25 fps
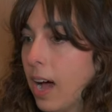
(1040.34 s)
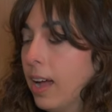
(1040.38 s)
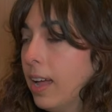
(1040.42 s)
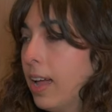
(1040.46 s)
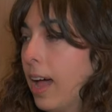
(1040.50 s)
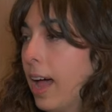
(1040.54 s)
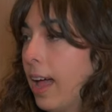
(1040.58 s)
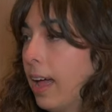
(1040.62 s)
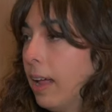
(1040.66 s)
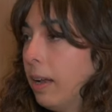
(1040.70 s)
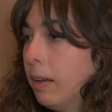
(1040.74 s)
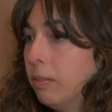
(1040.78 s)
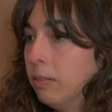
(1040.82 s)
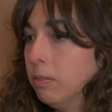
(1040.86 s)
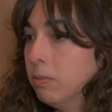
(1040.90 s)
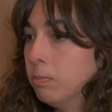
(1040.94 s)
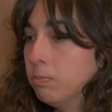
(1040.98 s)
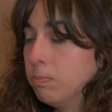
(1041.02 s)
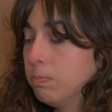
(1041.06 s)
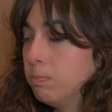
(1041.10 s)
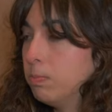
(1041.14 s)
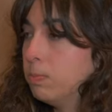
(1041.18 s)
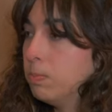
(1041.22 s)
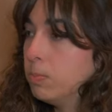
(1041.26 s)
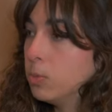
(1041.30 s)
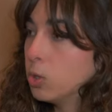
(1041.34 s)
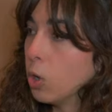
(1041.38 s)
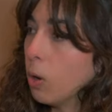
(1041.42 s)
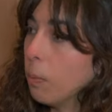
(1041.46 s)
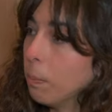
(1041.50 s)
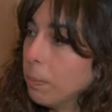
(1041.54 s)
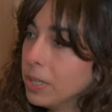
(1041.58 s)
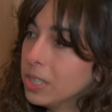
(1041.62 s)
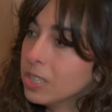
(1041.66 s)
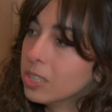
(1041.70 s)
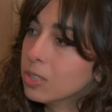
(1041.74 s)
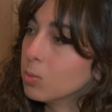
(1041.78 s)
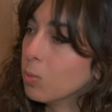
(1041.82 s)
and some
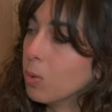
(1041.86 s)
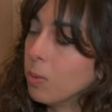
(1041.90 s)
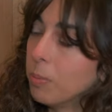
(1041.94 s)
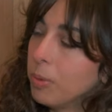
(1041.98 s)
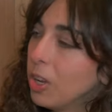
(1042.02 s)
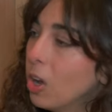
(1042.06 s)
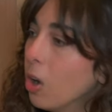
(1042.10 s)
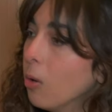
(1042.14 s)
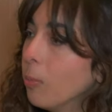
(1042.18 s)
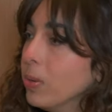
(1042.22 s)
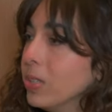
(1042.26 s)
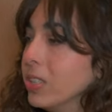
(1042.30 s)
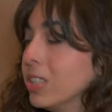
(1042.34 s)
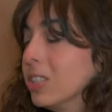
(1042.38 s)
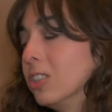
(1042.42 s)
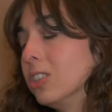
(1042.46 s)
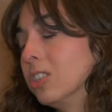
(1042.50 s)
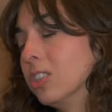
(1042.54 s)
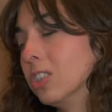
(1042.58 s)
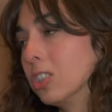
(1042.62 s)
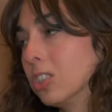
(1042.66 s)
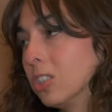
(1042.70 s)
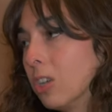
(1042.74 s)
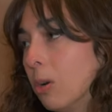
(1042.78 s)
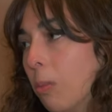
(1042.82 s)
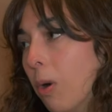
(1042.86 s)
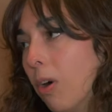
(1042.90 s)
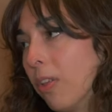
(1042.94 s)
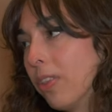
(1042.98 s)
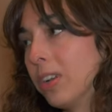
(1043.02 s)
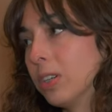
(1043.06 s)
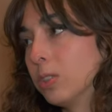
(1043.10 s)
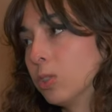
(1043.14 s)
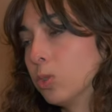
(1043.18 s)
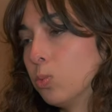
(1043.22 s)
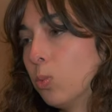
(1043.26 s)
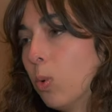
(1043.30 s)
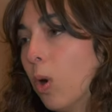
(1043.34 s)
pieces will be open source some
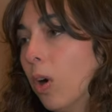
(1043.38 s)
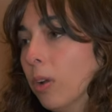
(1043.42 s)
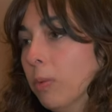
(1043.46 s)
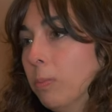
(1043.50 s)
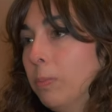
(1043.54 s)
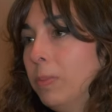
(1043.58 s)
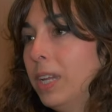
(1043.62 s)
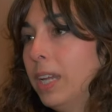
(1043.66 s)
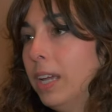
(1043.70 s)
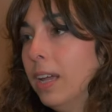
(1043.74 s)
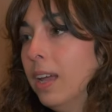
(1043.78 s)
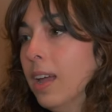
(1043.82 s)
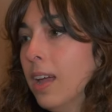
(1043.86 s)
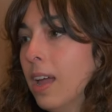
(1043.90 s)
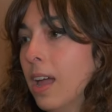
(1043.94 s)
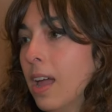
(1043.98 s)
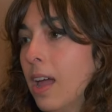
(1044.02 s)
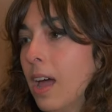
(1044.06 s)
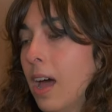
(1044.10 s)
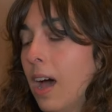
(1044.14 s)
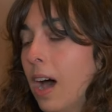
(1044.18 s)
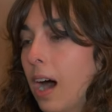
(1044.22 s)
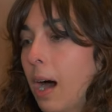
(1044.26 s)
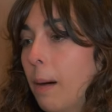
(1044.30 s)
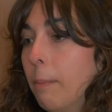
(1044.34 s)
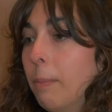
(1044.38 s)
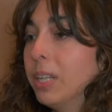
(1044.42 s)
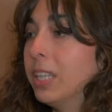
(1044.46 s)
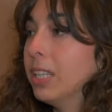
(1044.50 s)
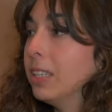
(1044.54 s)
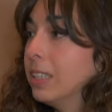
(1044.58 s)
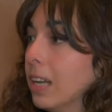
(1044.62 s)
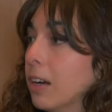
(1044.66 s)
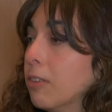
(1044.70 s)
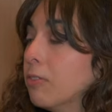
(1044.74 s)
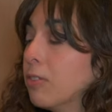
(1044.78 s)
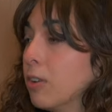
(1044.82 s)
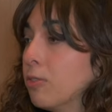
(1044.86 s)
others won't be uh, but the
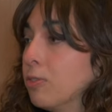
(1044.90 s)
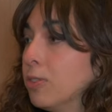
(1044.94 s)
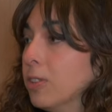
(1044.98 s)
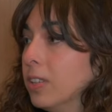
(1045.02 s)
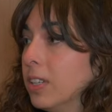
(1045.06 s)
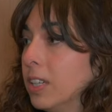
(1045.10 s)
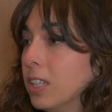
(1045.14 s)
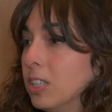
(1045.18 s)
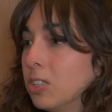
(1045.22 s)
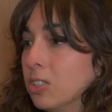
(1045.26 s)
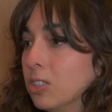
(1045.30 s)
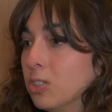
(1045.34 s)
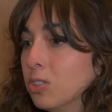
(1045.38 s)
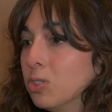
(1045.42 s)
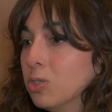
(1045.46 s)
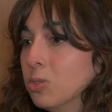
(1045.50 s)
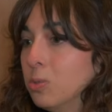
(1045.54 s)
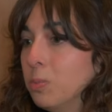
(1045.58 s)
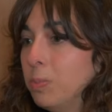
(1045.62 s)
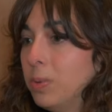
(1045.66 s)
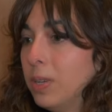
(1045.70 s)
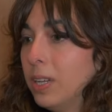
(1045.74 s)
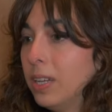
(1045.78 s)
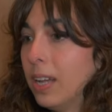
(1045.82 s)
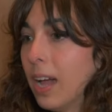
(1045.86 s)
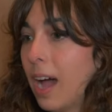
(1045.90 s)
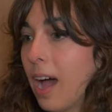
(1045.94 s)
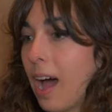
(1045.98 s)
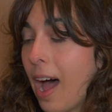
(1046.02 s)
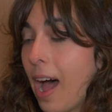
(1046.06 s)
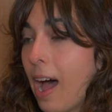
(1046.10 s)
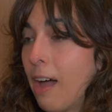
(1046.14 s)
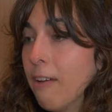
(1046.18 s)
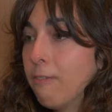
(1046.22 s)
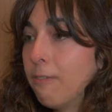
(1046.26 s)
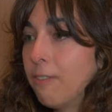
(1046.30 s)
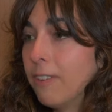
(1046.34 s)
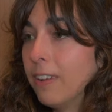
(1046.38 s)
DevRel Foundation should be
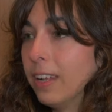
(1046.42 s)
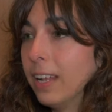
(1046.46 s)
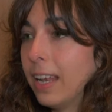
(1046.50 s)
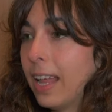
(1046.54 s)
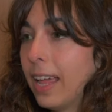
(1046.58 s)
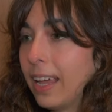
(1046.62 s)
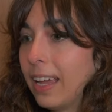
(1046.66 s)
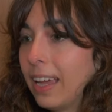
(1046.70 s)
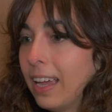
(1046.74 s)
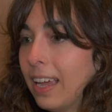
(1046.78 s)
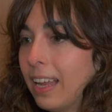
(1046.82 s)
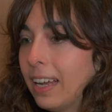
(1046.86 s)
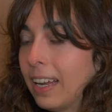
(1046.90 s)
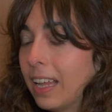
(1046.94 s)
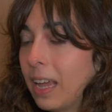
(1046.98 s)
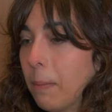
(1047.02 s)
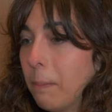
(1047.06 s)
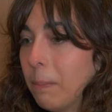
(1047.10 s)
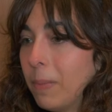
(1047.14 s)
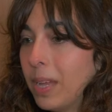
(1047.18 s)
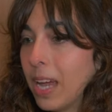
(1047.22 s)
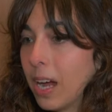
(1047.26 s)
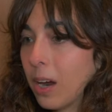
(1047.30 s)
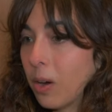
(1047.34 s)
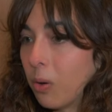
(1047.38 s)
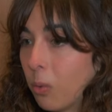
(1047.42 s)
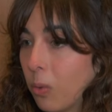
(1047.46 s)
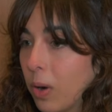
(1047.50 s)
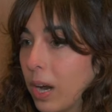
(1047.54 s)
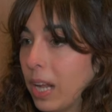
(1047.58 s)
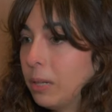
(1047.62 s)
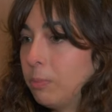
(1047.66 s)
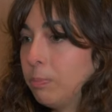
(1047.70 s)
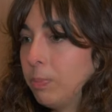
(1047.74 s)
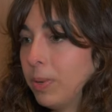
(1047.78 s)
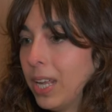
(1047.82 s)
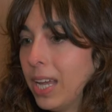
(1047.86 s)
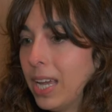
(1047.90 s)
I, I feel like it can be a
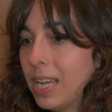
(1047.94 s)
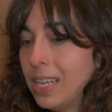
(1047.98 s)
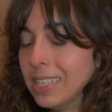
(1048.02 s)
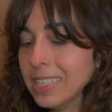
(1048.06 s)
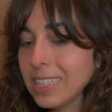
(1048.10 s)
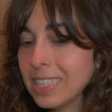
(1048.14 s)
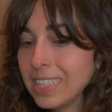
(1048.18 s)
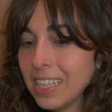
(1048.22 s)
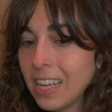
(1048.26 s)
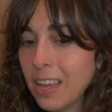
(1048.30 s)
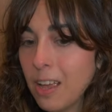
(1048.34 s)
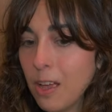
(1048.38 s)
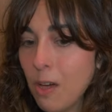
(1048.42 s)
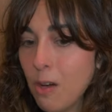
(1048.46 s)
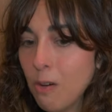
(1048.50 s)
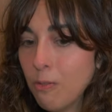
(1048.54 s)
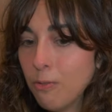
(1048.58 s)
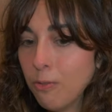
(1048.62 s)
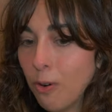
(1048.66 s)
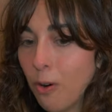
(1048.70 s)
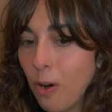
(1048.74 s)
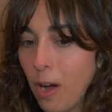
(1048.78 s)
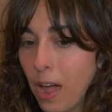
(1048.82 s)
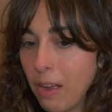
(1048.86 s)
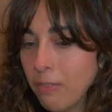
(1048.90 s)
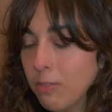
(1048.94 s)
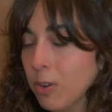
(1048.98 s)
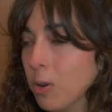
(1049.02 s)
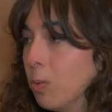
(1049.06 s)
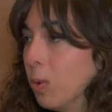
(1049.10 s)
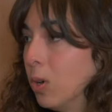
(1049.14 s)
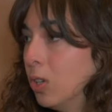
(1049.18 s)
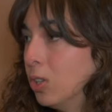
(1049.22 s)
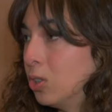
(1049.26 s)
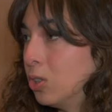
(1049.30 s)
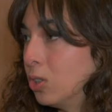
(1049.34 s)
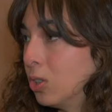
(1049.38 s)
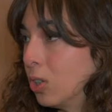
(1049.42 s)
great place for
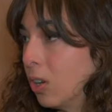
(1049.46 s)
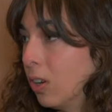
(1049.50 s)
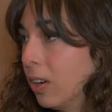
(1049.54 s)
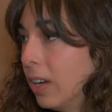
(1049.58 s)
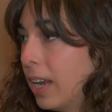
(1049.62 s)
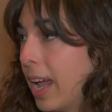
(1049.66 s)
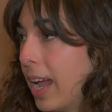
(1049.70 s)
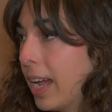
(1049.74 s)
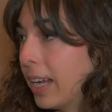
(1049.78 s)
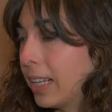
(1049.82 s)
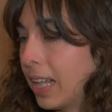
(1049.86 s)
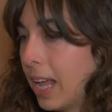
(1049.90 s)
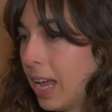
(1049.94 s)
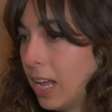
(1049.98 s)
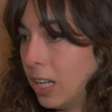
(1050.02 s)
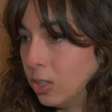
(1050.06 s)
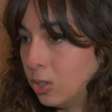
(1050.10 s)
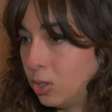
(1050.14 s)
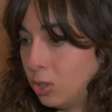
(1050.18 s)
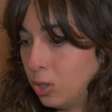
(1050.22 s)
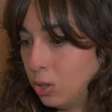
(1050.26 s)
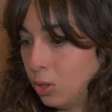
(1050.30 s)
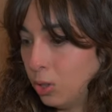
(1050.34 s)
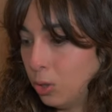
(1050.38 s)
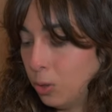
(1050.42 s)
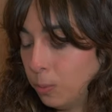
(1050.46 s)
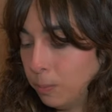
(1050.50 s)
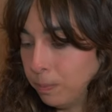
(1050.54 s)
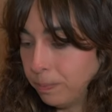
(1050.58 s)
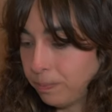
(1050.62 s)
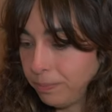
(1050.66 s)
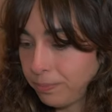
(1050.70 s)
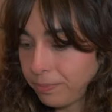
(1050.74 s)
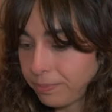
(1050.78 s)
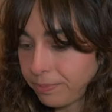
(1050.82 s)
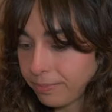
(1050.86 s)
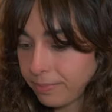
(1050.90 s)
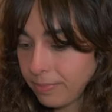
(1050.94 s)
everyone to connect and to
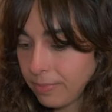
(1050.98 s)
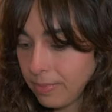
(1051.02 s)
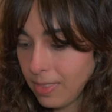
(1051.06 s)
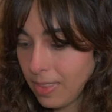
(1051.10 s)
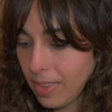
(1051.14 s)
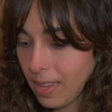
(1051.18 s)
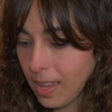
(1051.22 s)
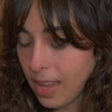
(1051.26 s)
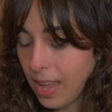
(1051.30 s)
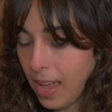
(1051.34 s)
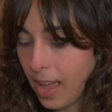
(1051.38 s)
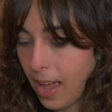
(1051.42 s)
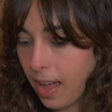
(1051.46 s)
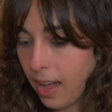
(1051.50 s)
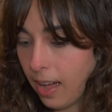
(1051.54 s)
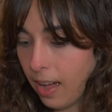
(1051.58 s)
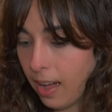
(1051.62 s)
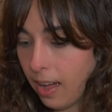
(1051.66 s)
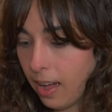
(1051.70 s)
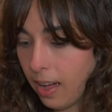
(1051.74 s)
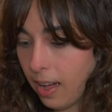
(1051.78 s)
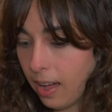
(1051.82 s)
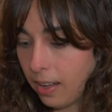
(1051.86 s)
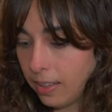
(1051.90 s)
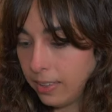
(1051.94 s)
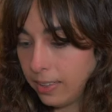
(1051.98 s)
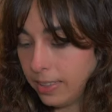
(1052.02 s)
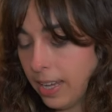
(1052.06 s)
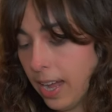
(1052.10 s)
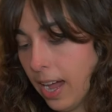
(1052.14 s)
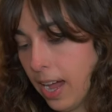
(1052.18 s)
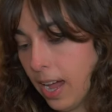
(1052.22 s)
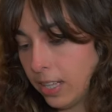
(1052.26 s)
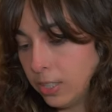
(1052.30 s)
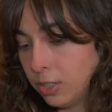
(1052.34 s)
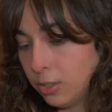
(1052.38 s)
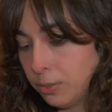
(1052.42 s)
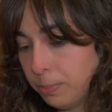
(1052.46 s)
uh,
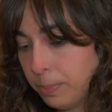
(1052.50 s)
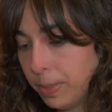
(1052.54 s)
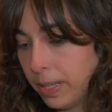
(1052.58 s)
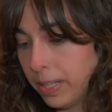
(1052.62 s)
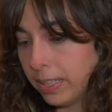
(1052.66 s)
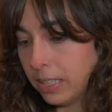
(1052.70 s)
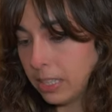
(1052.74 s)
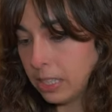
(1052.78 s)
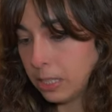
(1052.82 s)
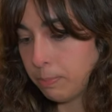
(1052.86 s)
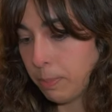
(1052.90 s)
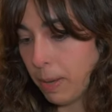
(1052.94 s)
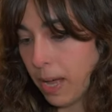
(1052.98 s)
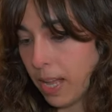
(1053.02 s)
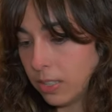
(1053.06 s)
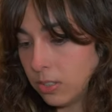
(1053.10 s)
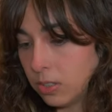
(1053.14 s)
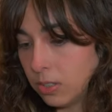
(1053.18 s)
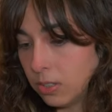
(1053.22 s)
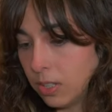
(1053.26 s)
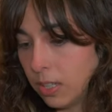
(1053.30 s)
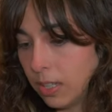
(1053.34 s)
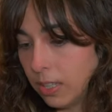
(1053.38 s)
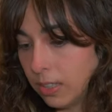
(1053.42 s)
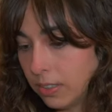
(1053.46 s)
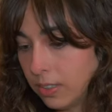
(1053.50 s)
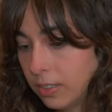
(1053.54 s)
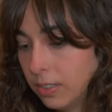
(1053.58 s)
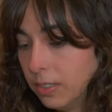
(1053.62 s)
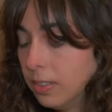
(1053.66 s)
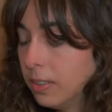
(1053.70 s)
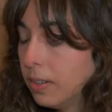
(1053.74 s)
yeah and to build this path together